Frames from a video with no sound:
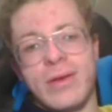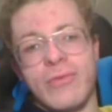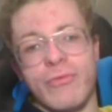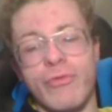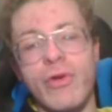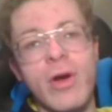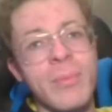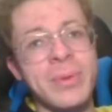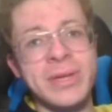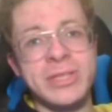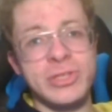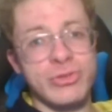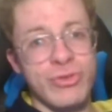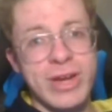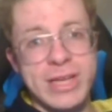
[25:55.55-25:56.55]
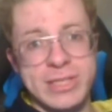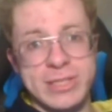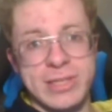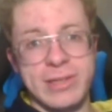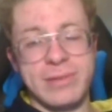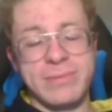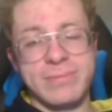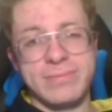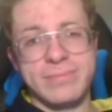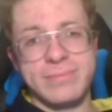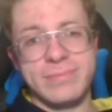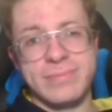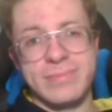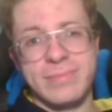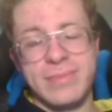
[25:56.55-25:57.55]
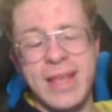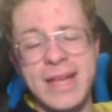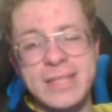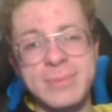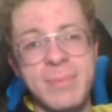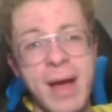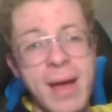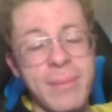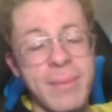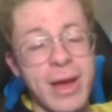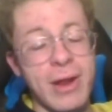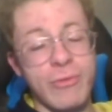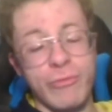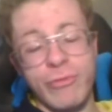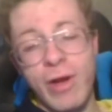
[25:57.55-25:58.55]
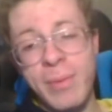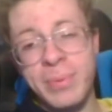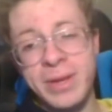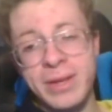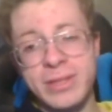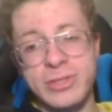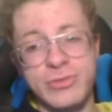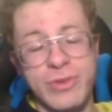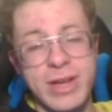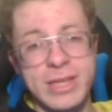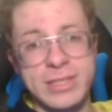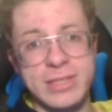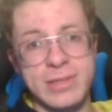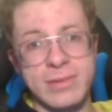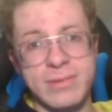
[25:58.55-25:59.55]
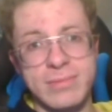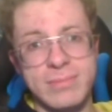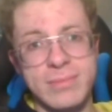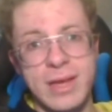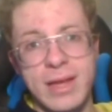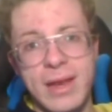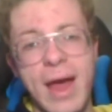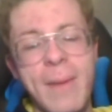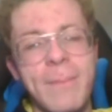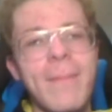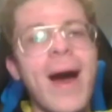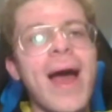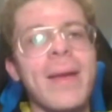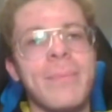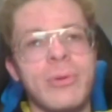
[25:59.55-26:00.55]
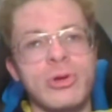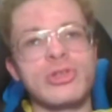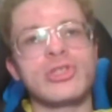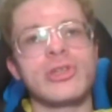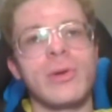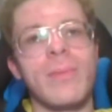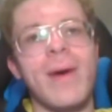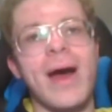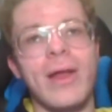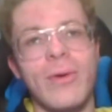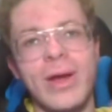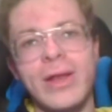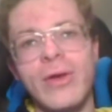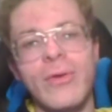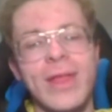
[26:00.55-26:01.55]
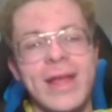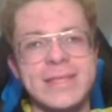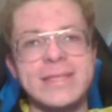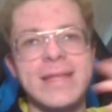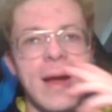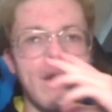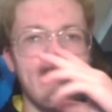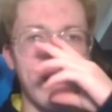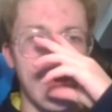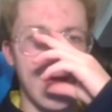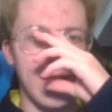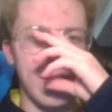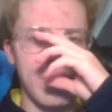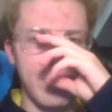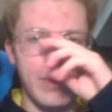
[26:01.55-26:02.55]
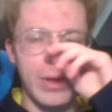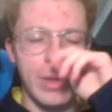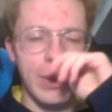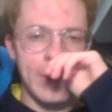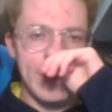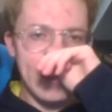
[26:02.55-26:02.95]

rubbing is racing. That's my motto. Rubbing is racing. Not my personal motto. I know that's not mine. But,